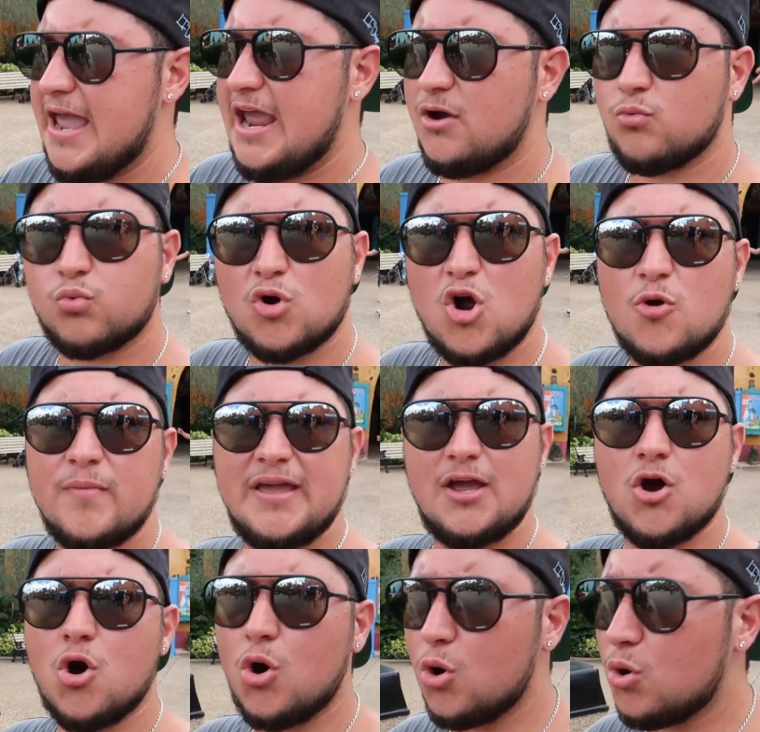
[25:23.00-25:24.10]
and roaming
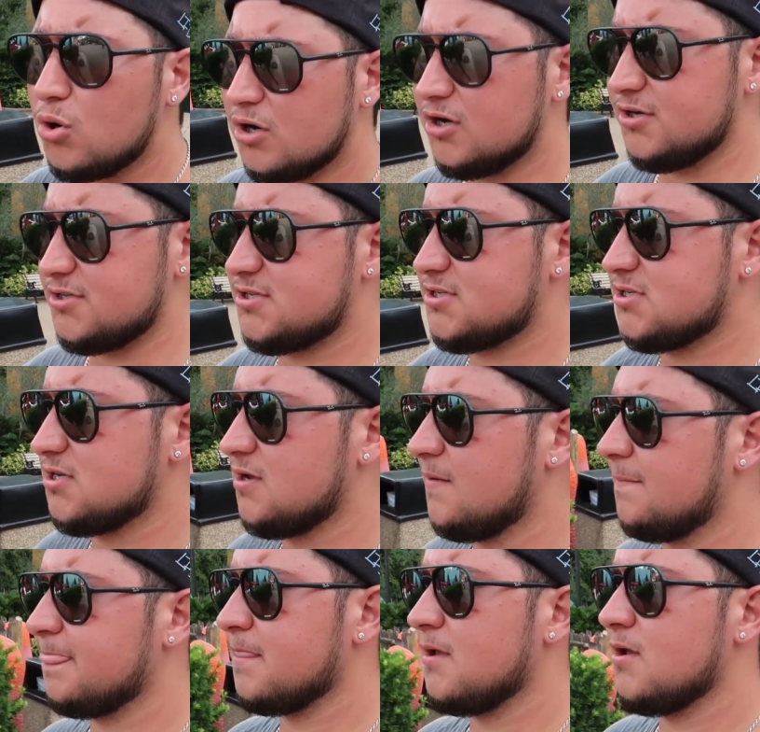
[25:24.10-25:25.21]
hordes.
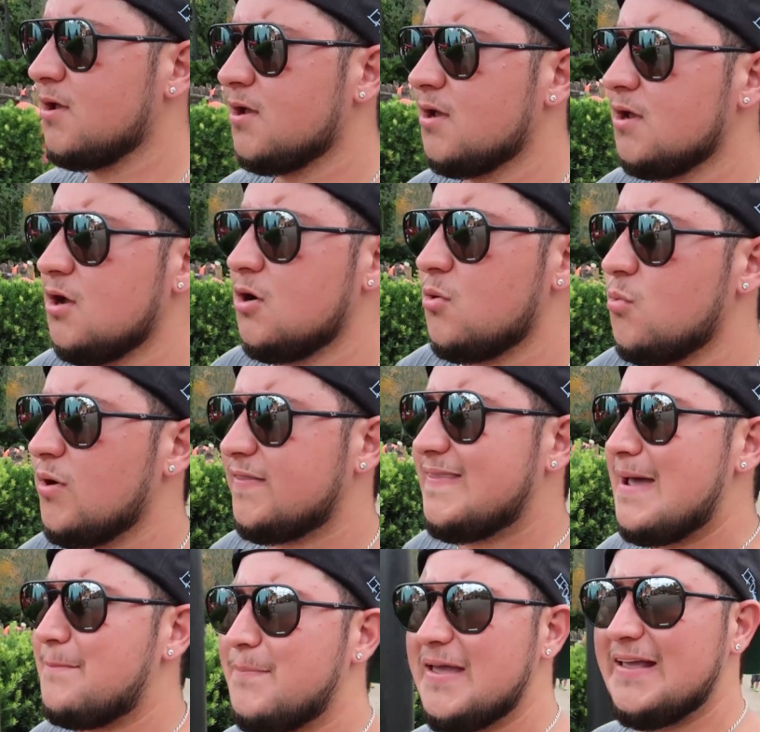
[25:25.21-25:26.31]
With
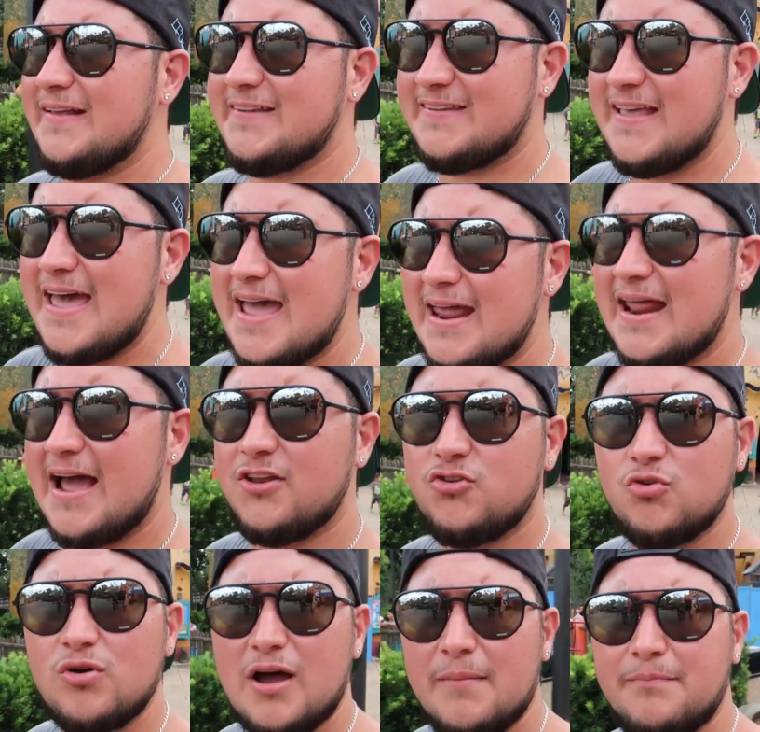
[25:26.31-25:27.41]
that being said, I
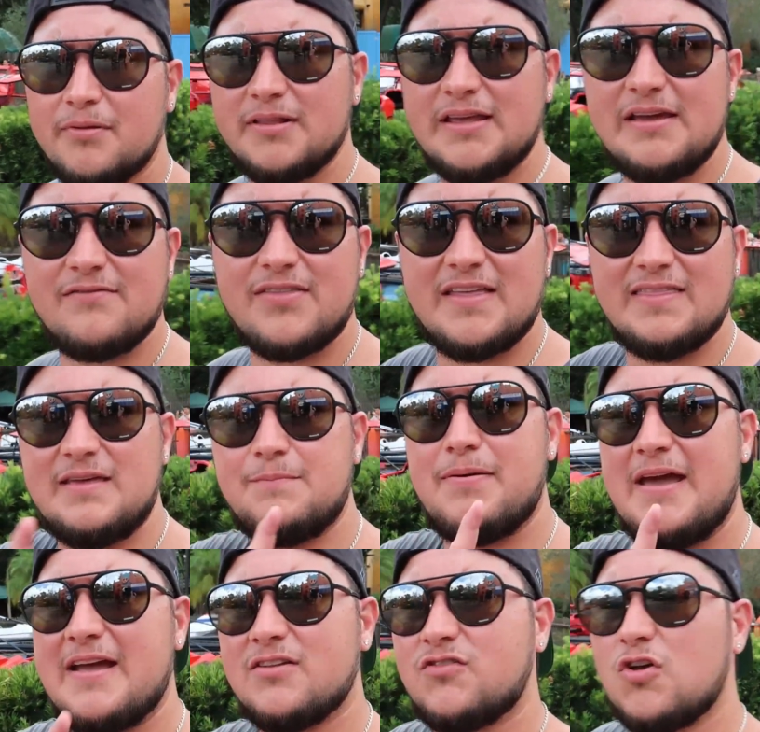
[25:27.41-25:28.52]
do not believe that the
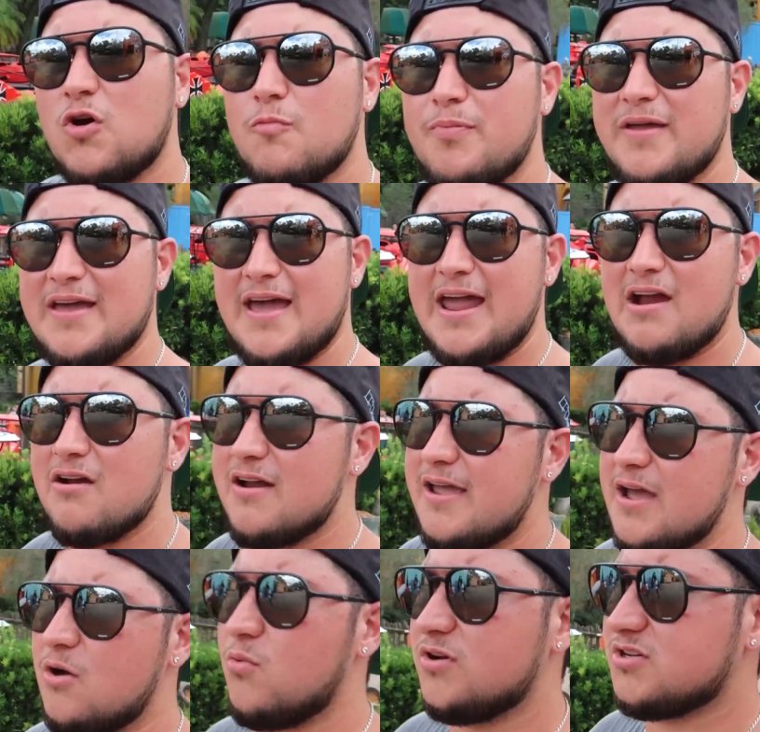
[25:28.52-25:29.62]
Pantopia
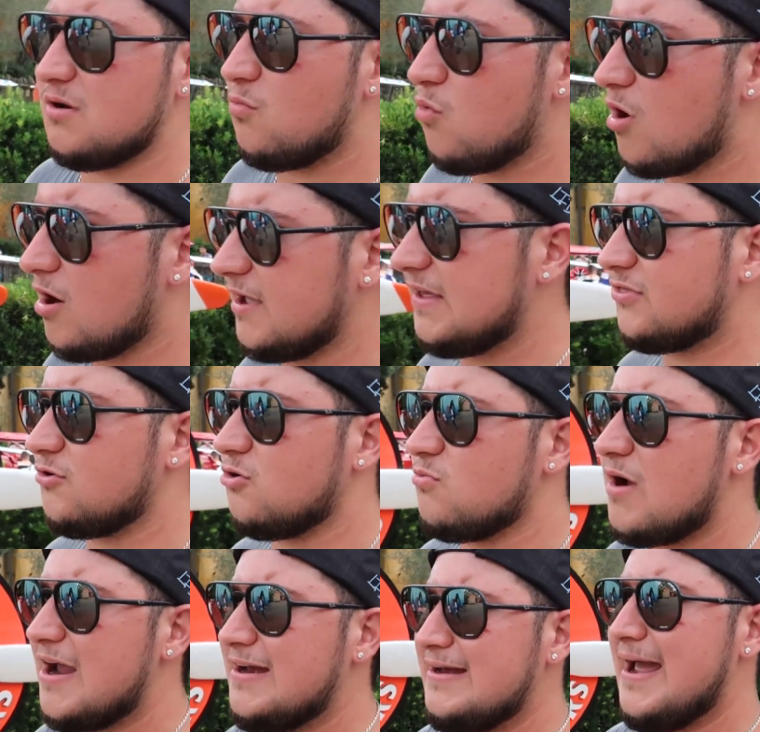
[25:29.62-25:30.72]
area, which I'm walking through
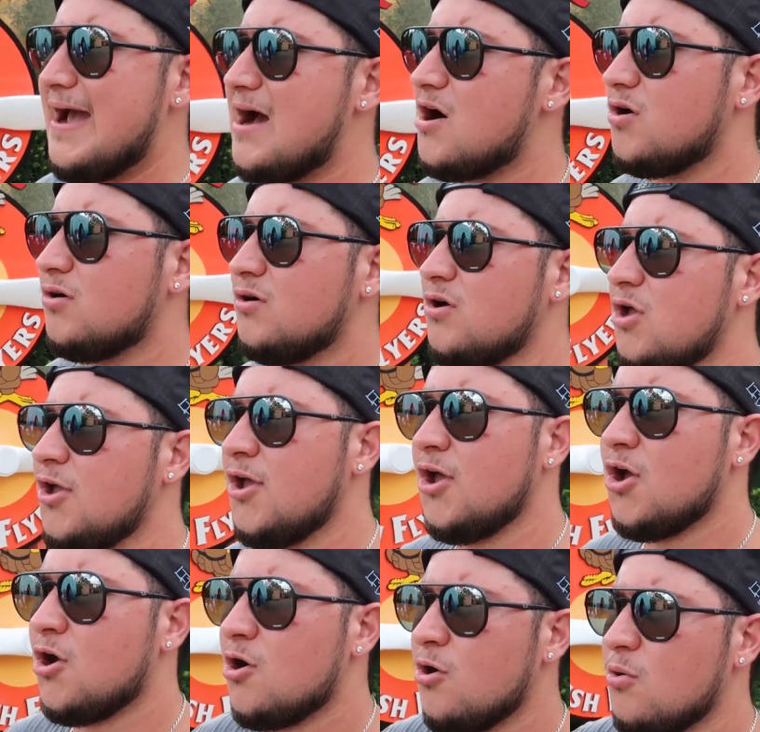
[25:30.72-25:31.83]
right now,
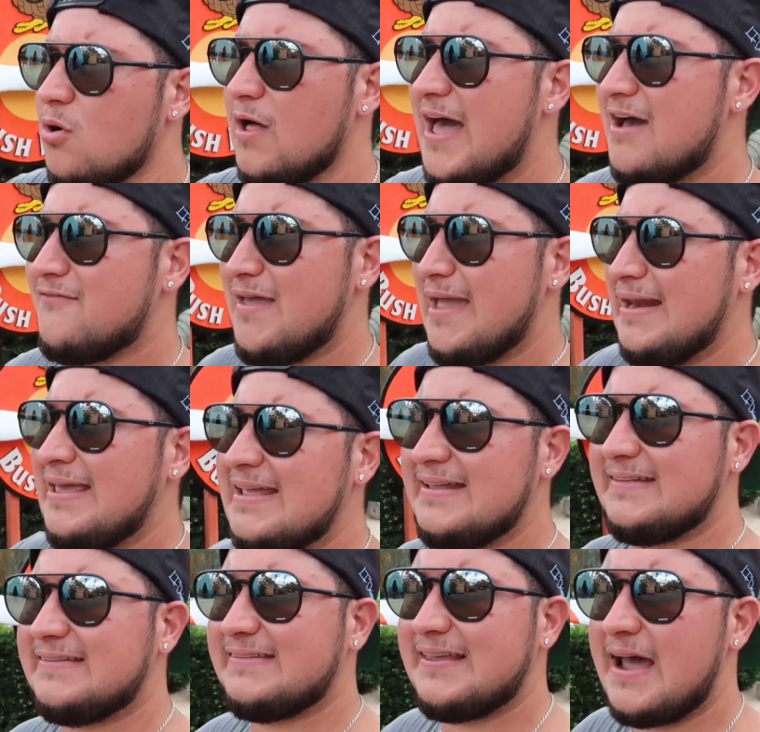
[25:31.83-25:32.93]
will have any
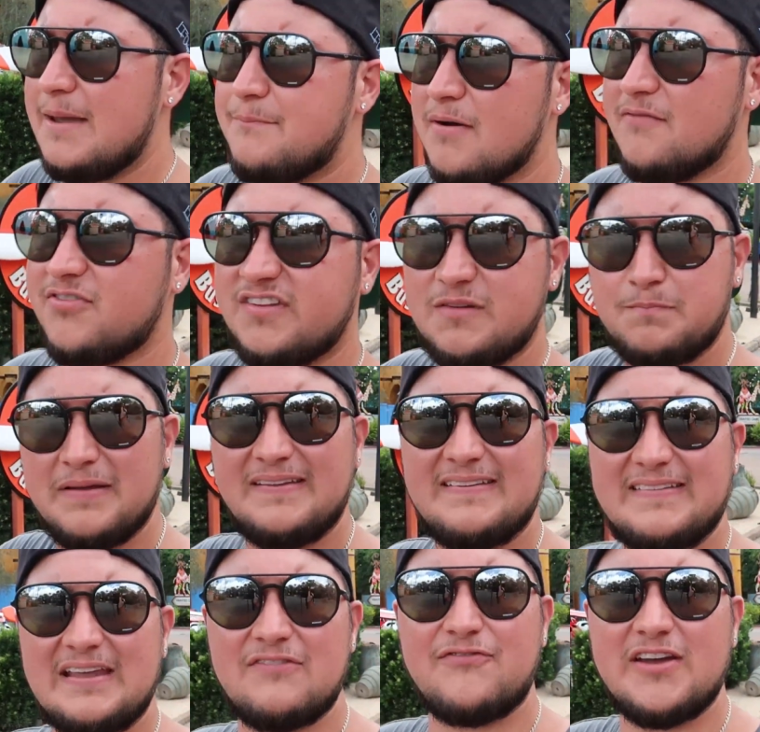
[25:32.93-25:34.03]
type of
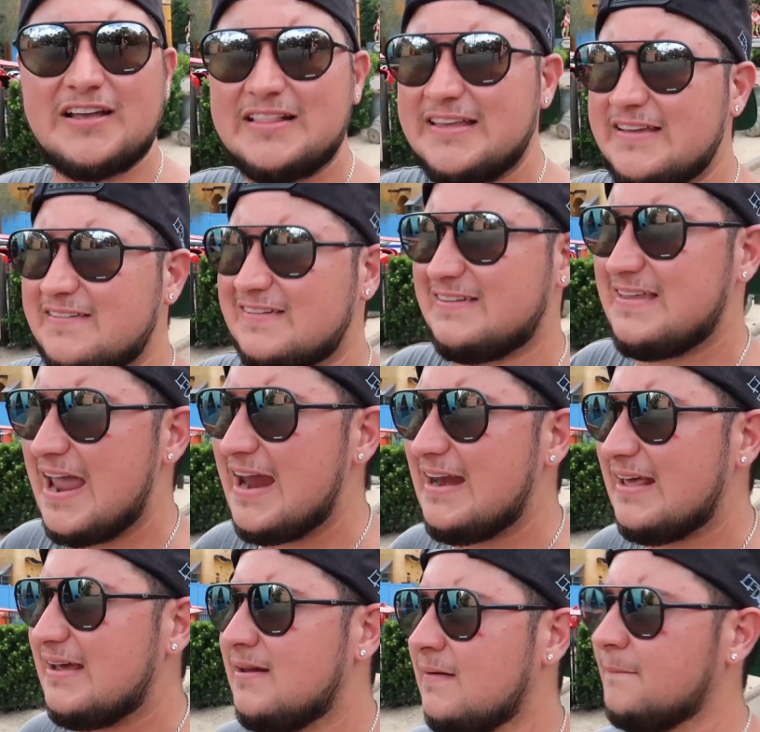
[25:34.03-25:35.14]
specifically
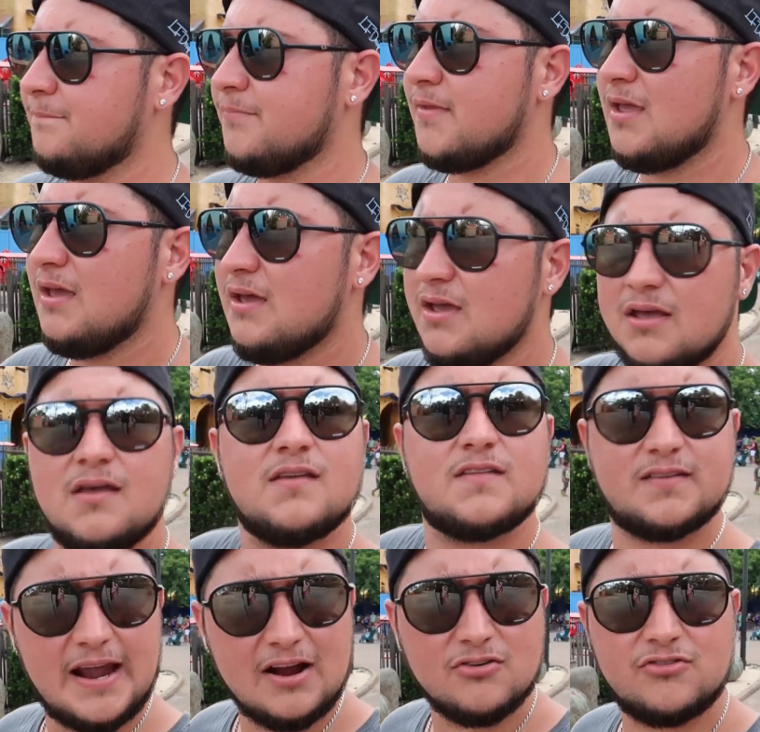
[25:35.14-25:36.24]
stated
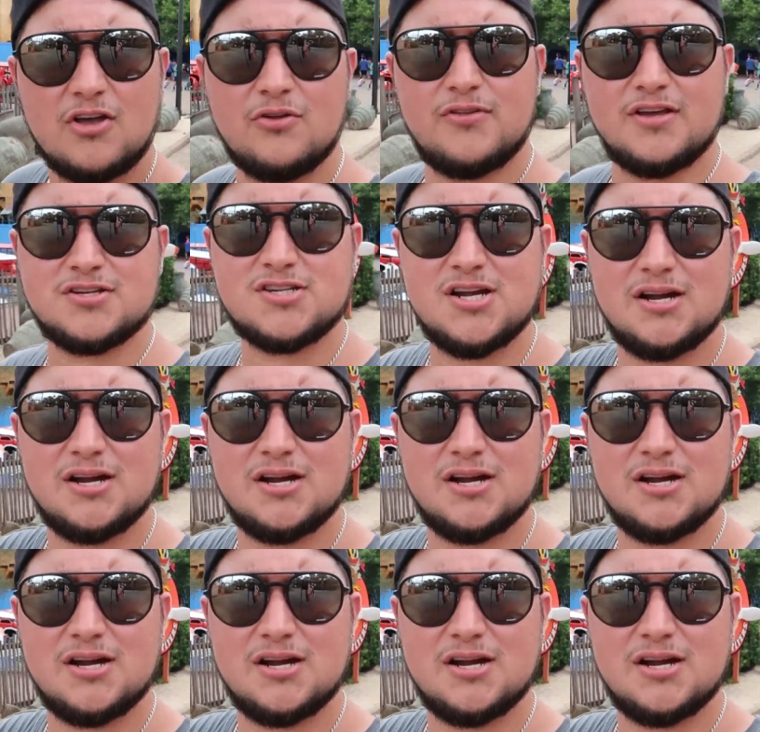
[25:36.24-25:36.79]
scare zone this